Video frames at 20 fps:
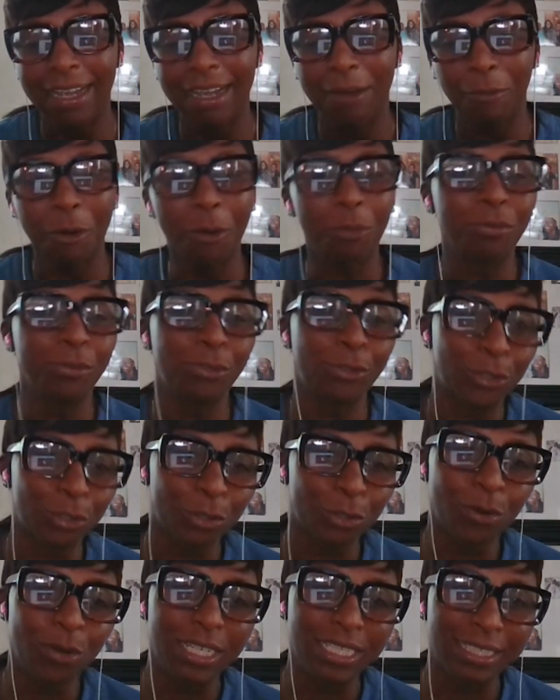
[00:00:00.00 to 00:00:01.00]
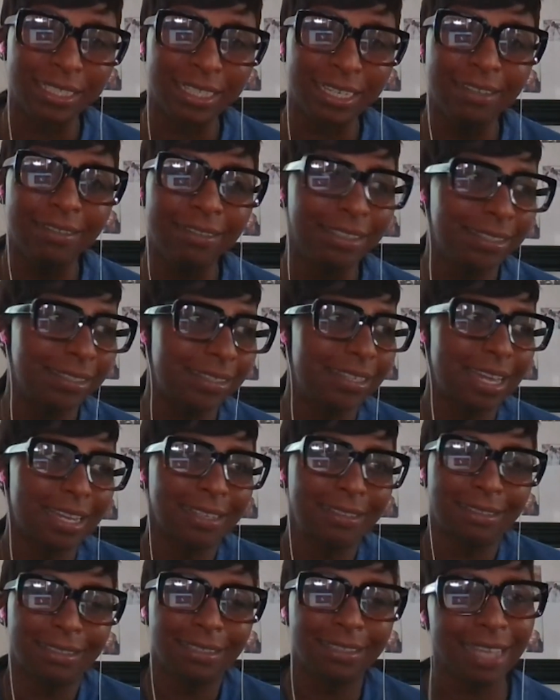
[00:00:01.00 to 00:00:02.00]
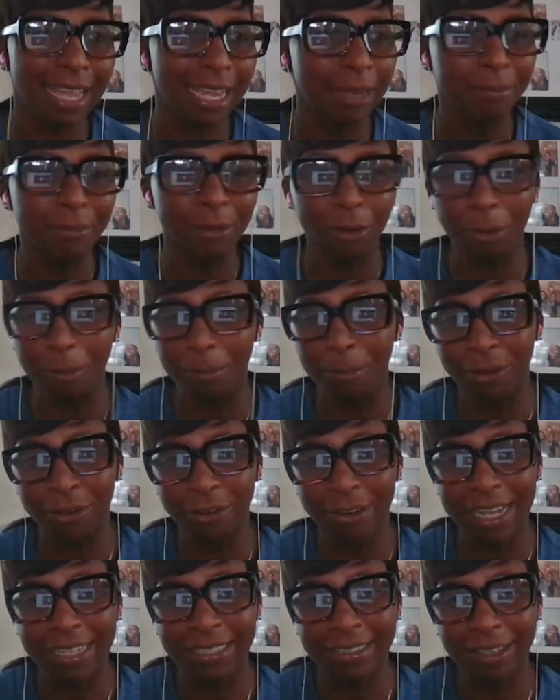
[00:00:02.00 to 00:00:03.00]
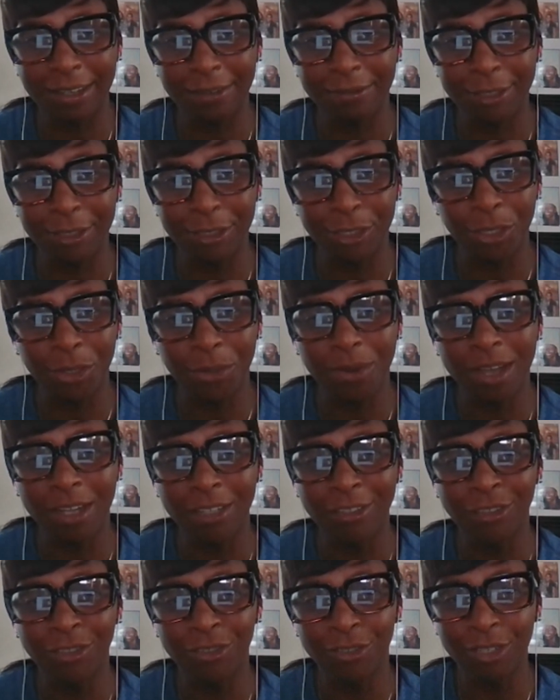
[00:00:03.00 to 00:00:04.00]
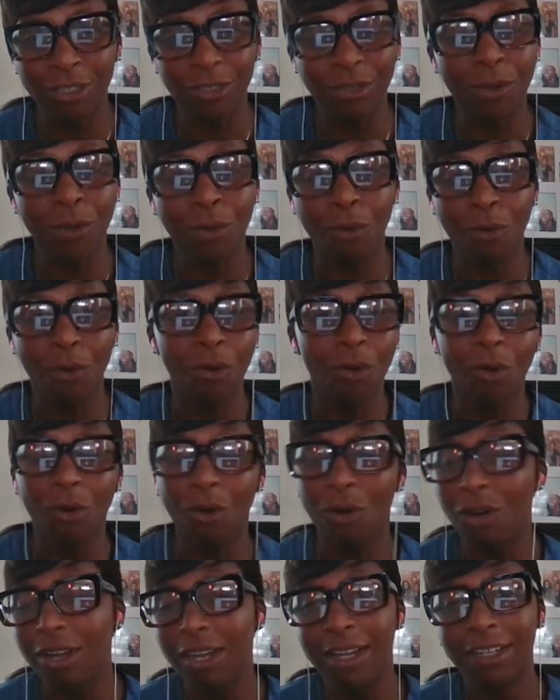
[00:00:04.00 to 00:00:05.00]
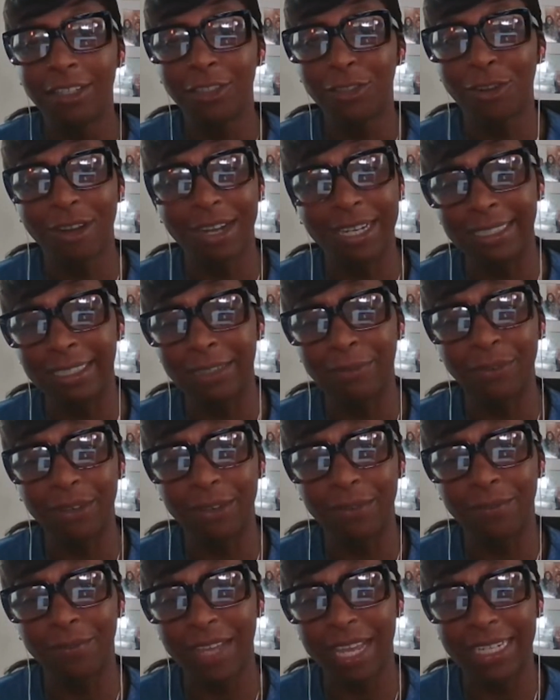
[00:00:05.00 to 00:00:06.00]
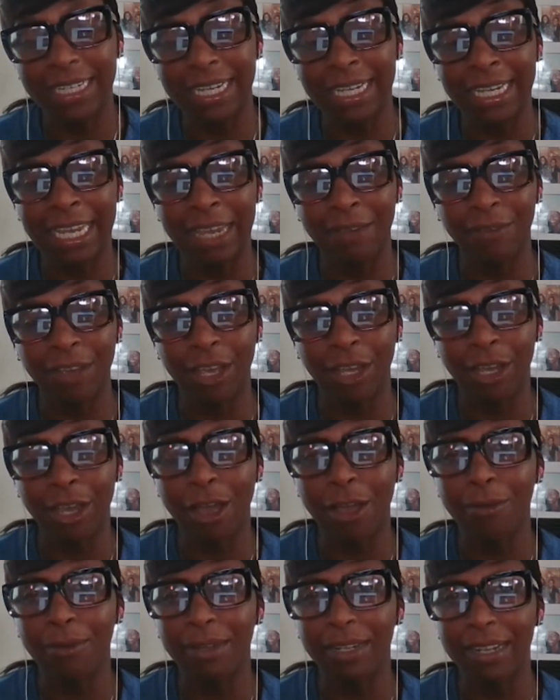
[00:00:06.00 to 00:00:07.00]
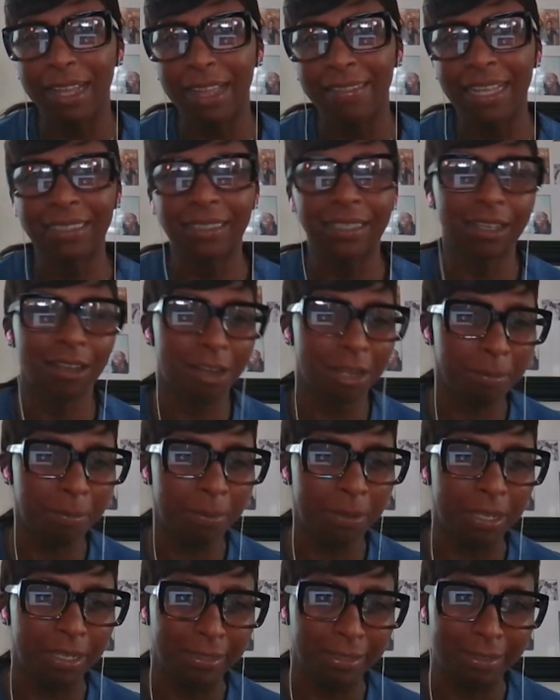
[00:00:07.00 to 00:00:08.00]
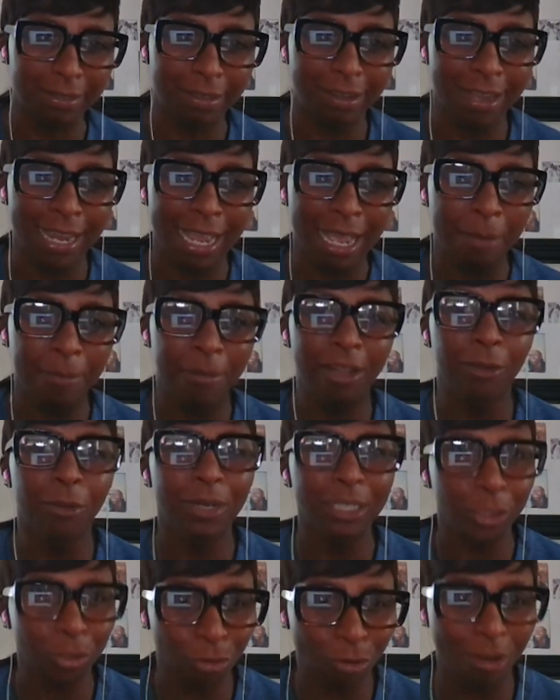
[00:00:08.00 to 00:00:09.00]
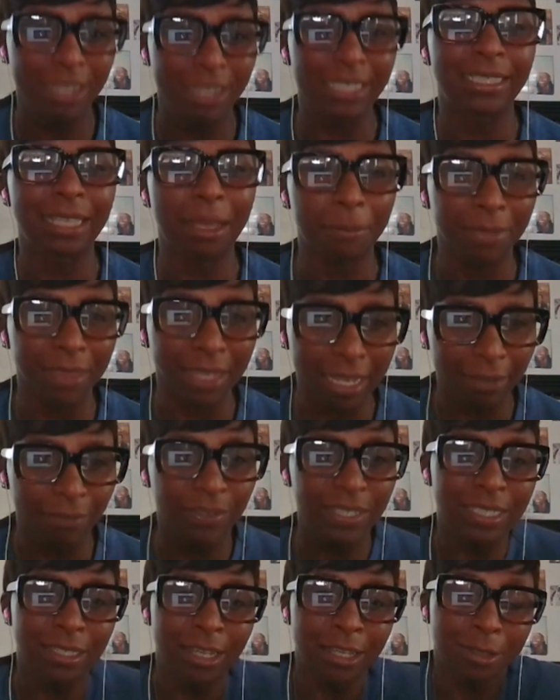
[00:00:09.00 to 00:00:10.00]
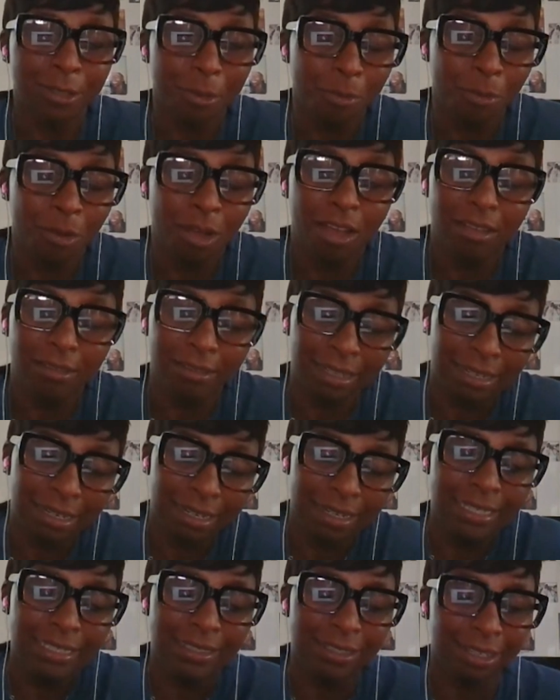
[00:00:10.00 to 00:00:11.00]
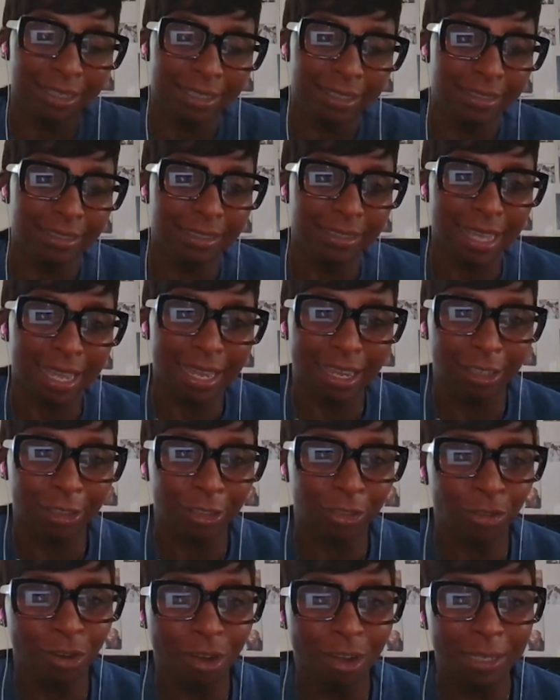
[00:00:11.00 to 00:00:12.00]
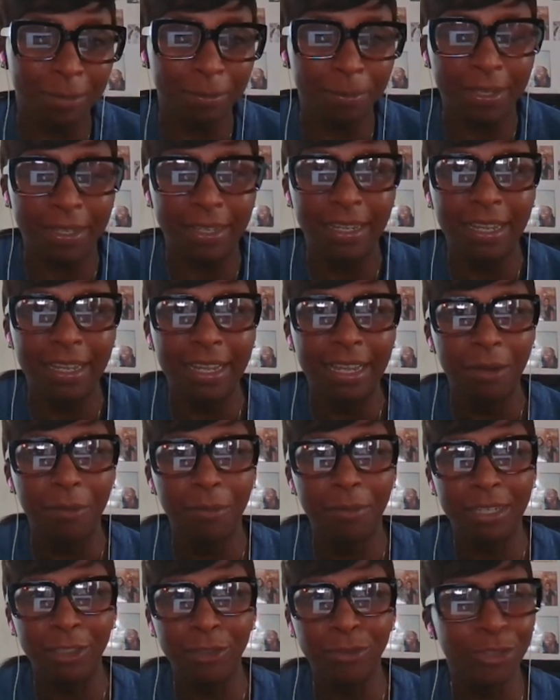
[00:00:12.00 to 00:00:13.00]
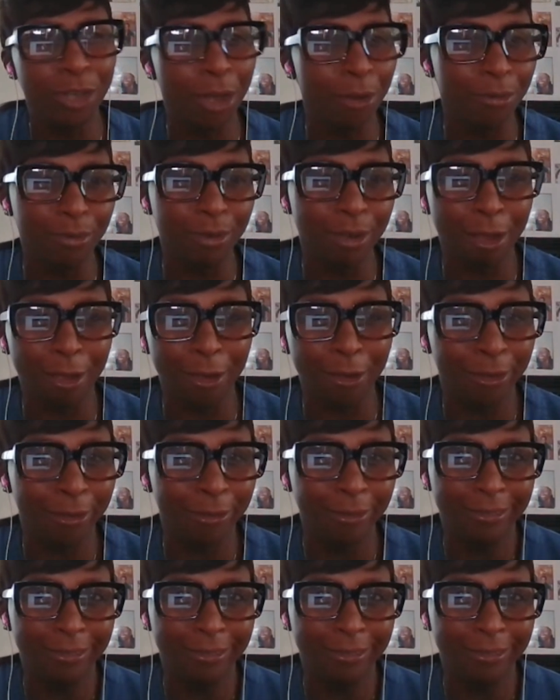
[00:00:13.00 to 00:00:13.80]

what was the choice? Either stay the same and not progress over the 200, or try a different event and give it a go. And that's the kind of person that I am. I'll always try something. If it doesn't work, then at least I can say I tried. But when you don't know